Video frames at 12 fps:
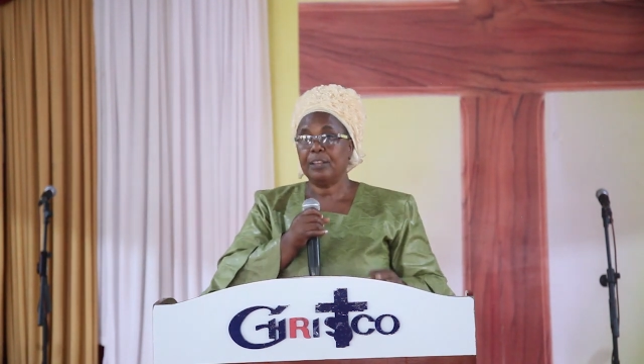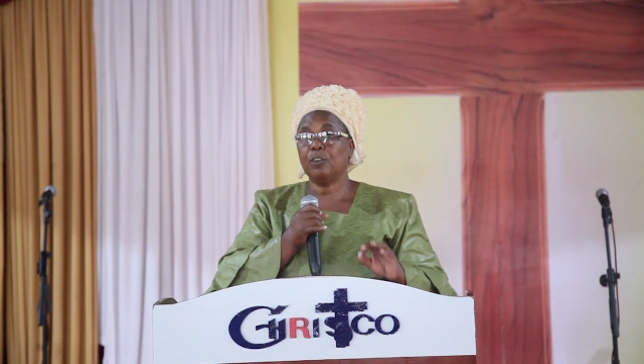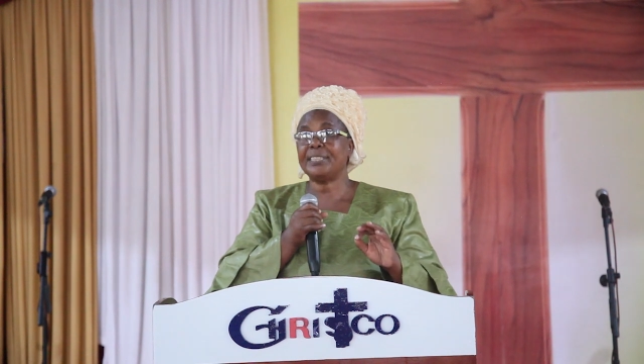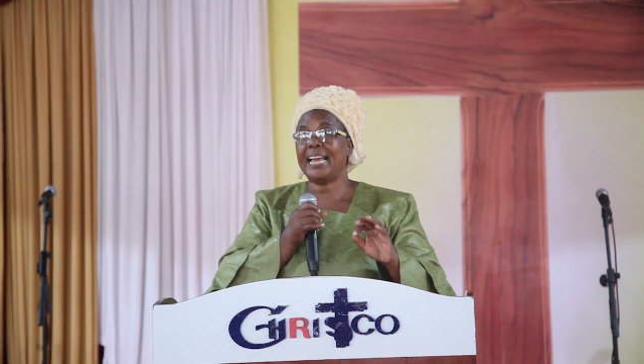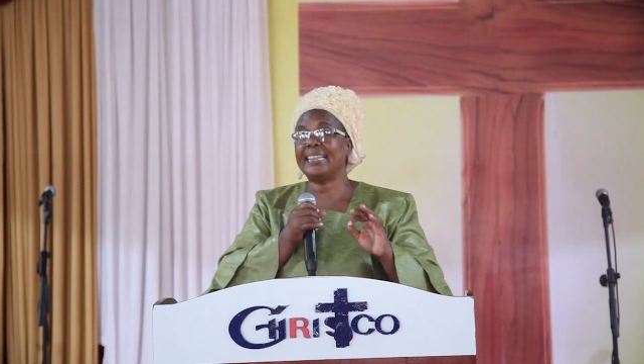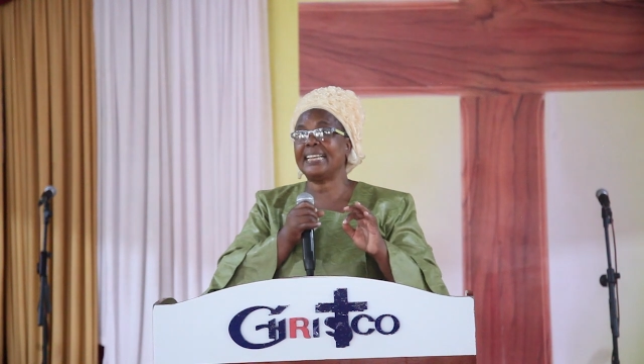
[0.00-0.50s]

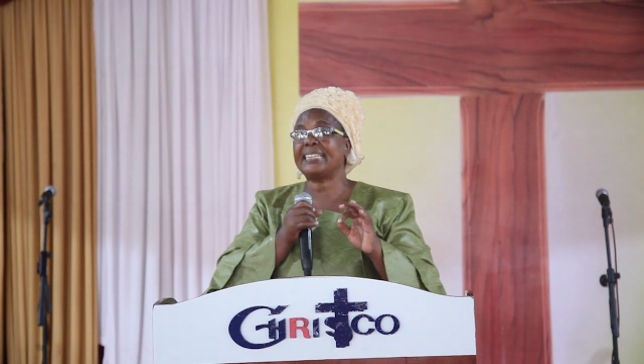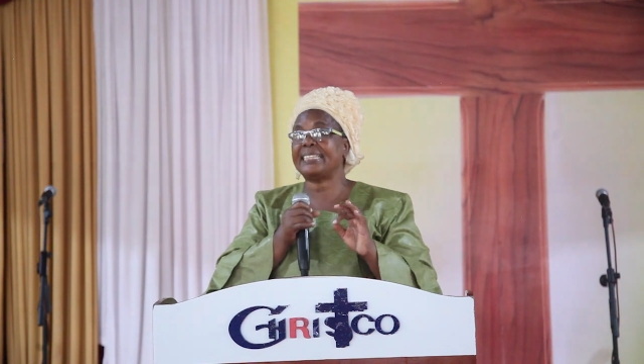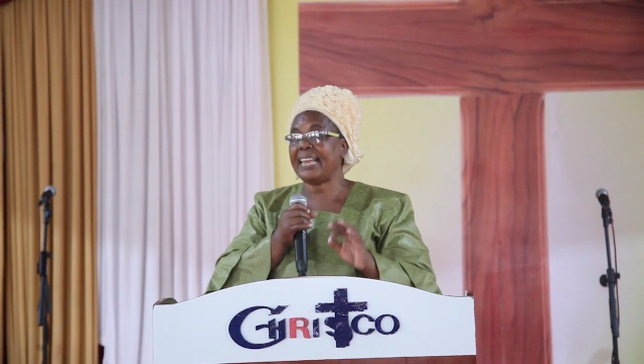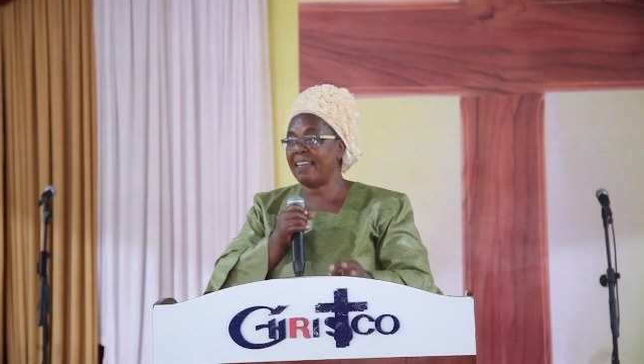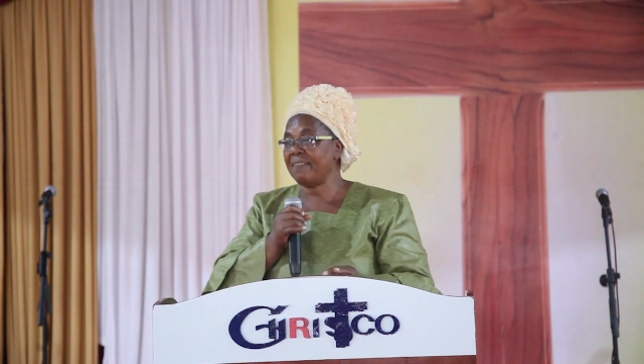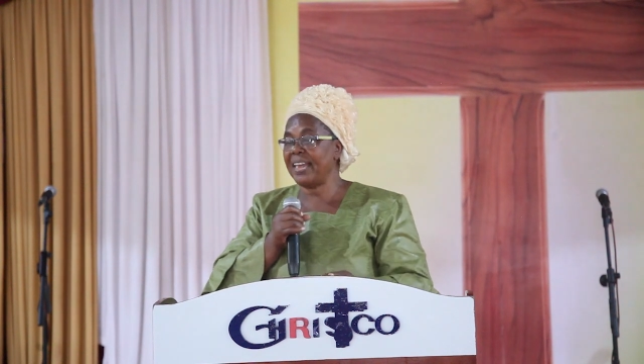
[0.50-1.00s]
Those are the
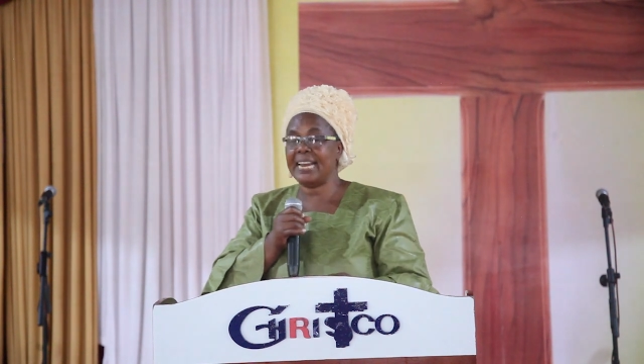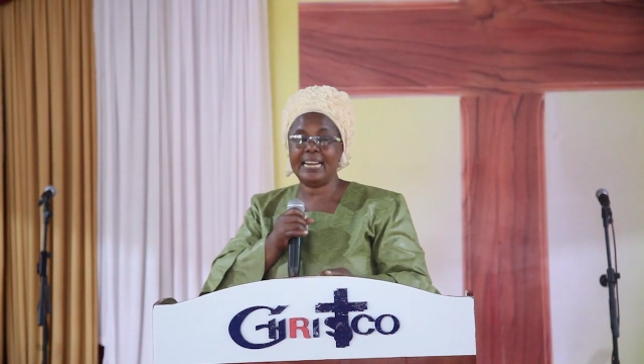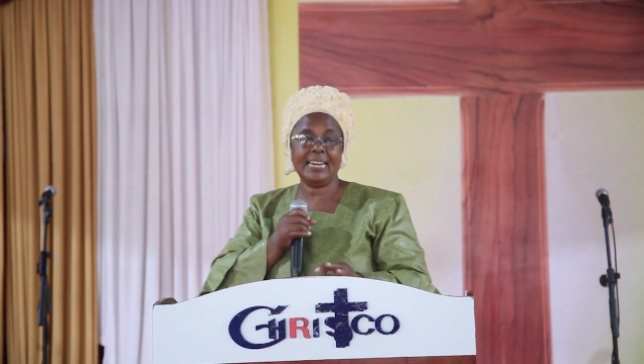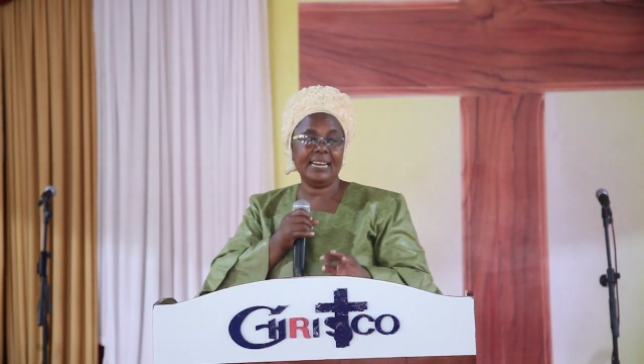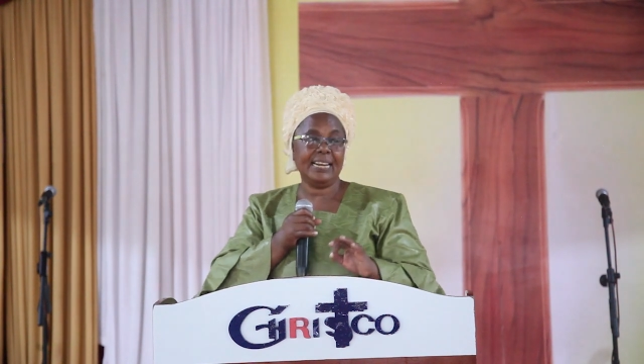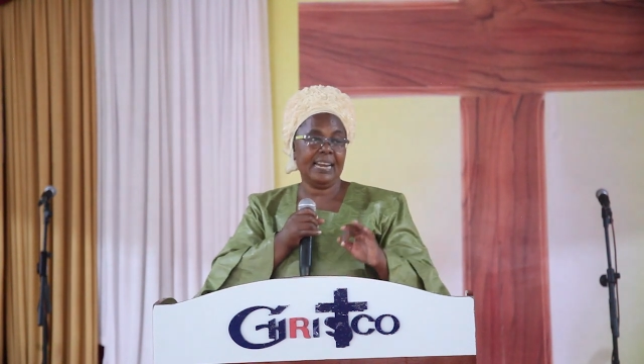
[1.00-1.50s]

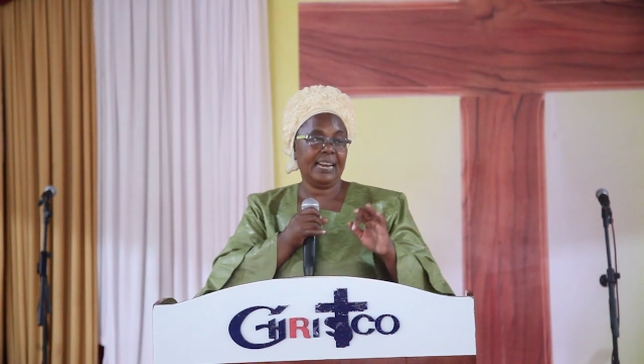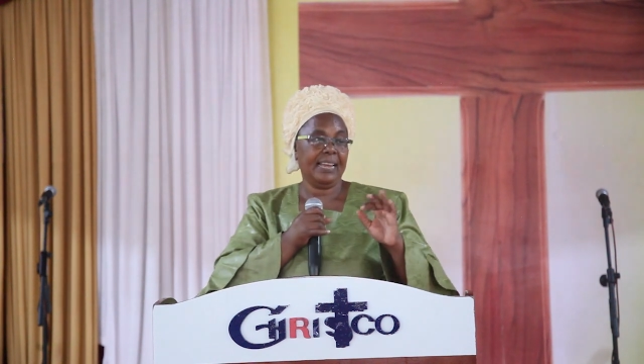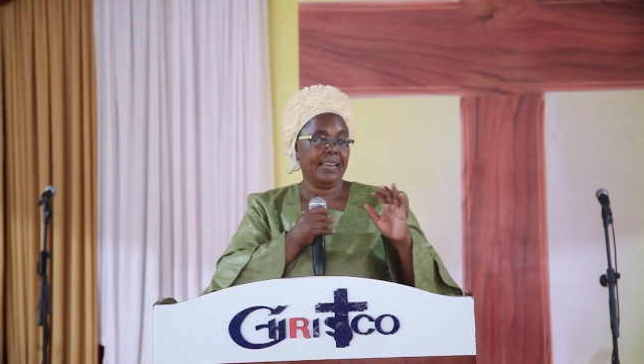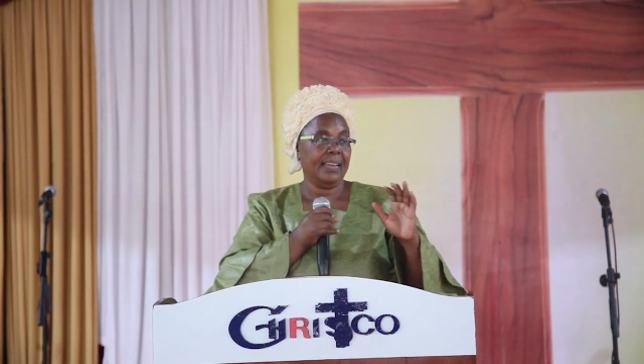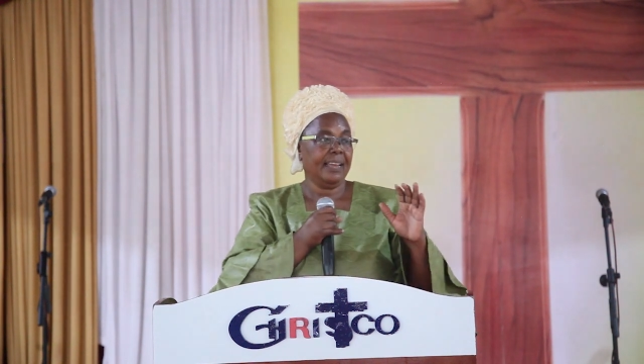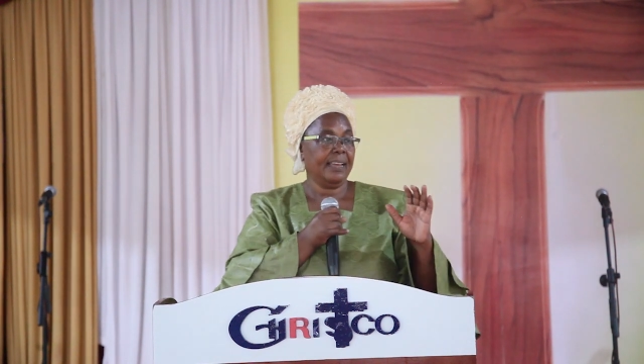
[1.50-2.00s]
seven
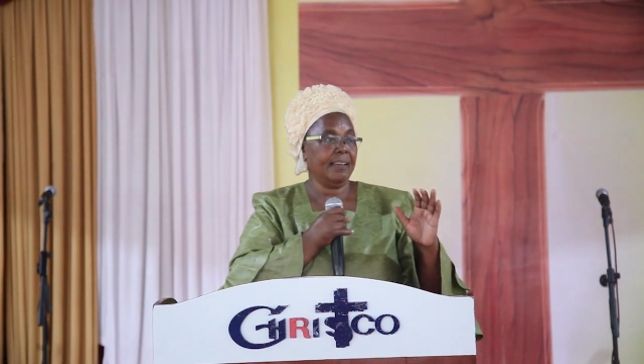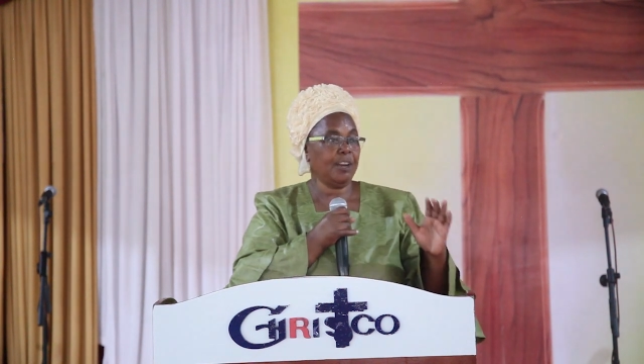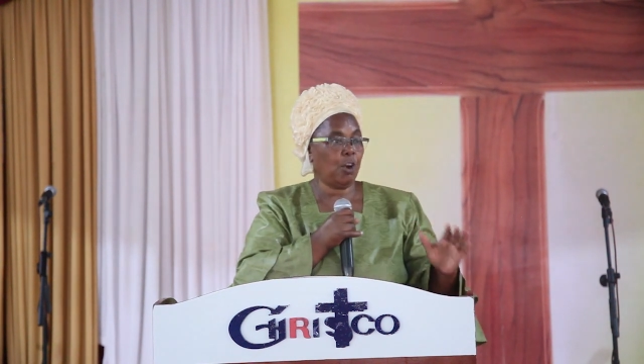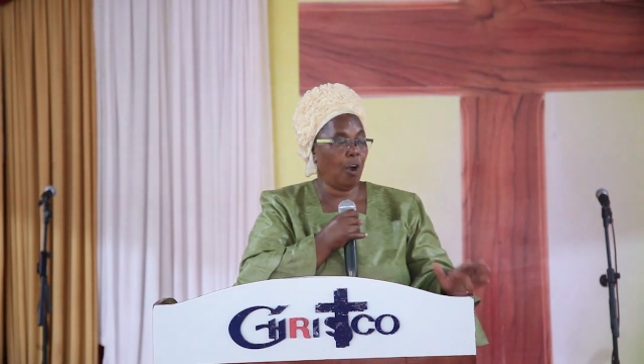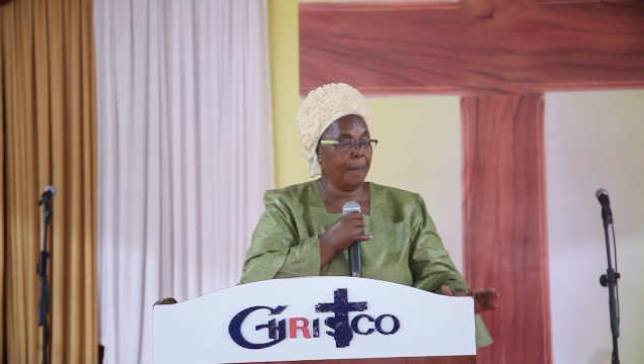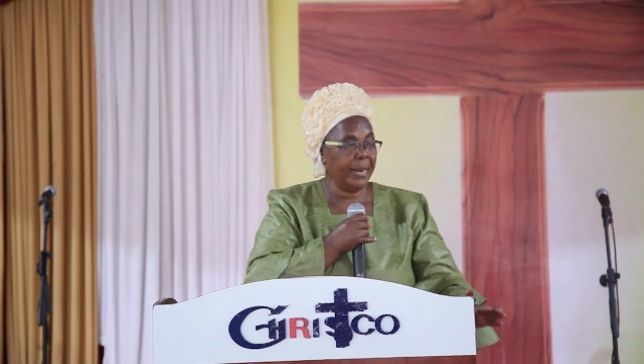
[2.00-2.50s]

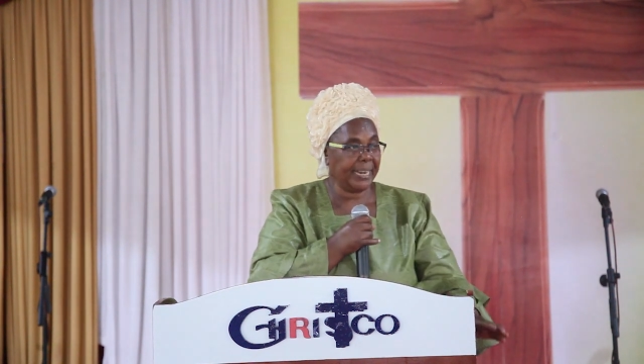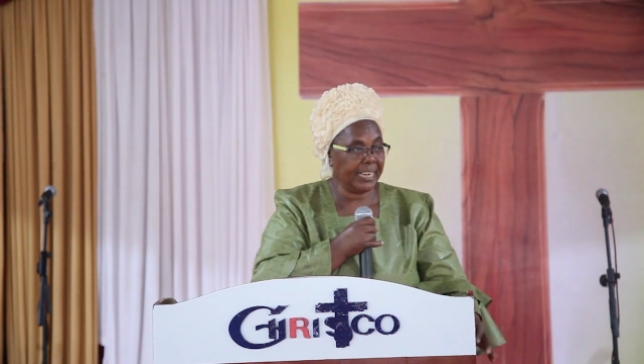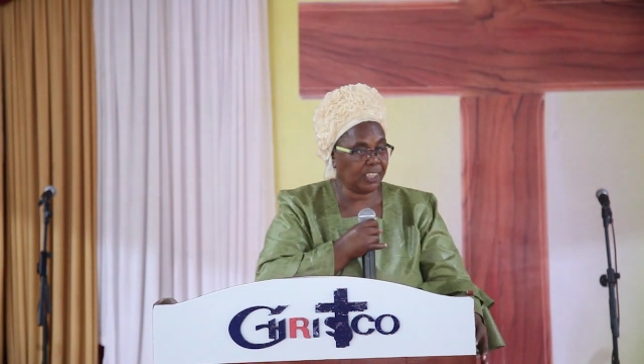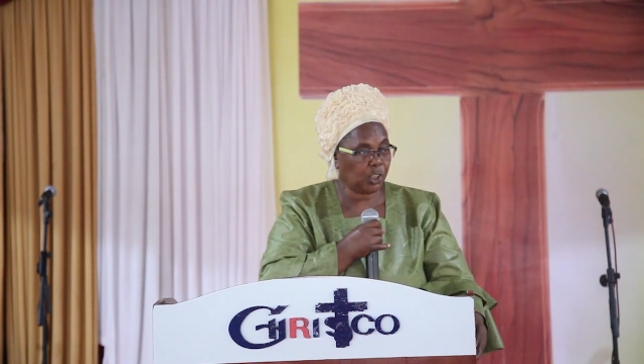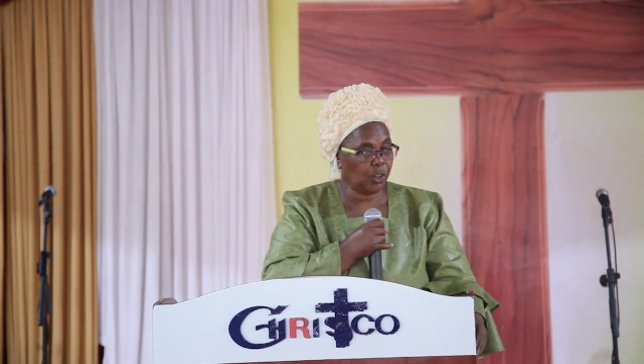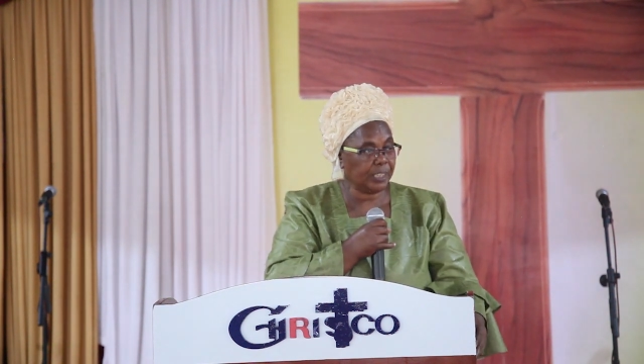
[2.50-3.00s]

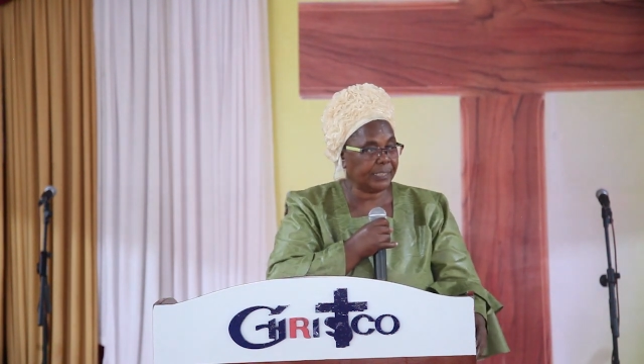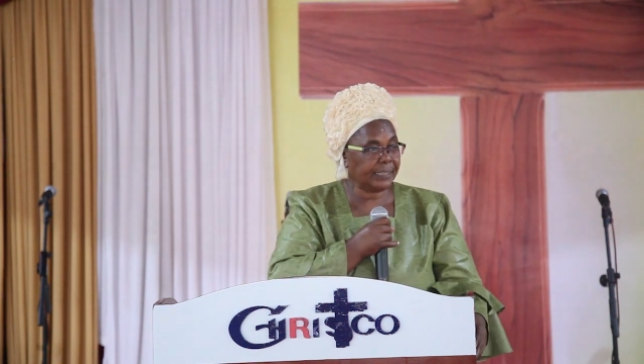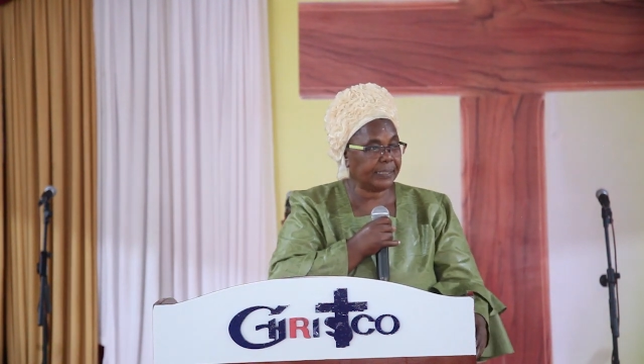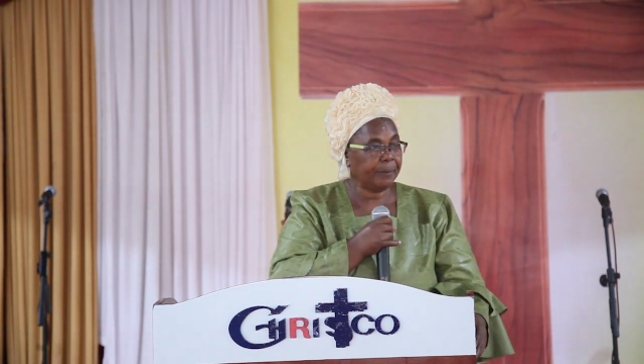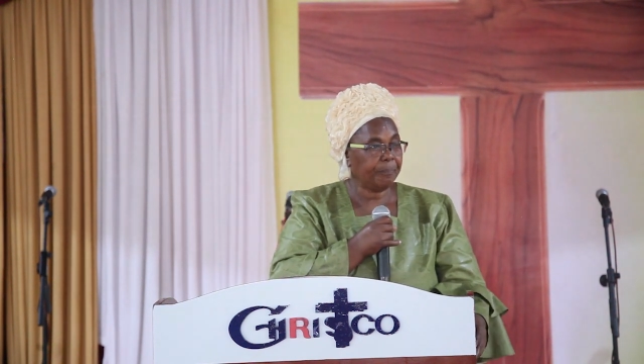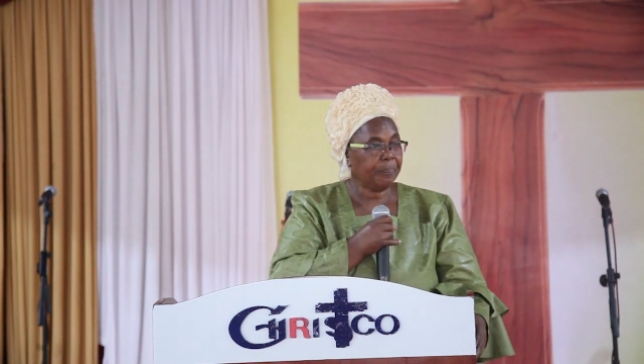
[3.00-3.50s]

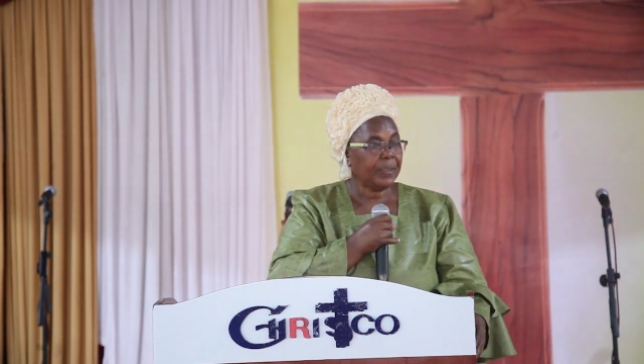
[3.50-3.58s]
recommendations.